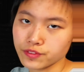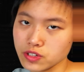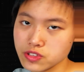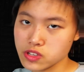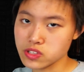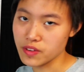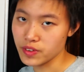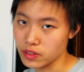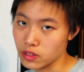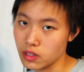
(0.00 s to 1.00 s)
is our first
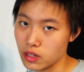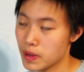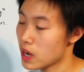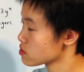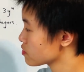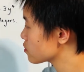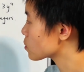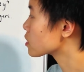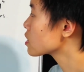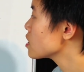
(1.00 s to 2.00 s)
7 powers
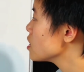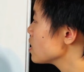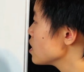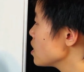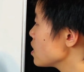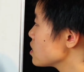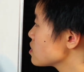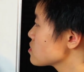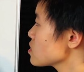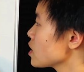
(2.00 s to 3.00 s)
of 4.
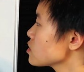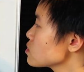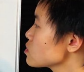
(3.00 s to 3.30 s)
And